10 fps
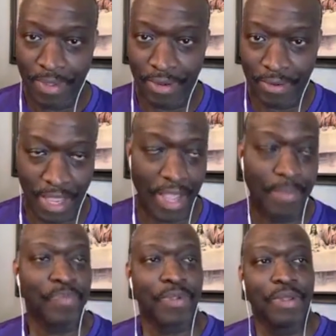
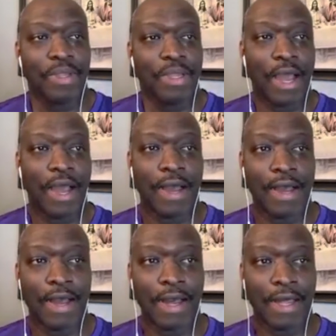Okay.
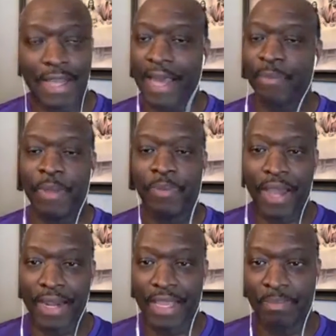A lot of people
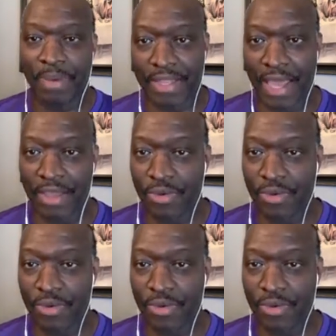got hit by that.